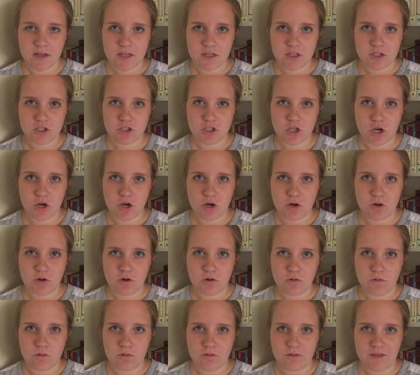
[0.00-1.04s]

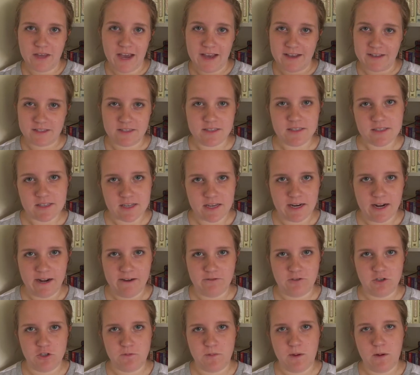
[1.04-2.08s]
So yeah, since then I've
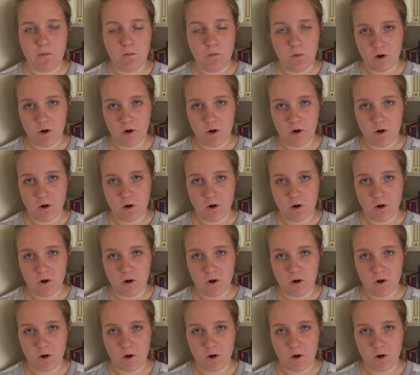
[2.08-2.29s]
just been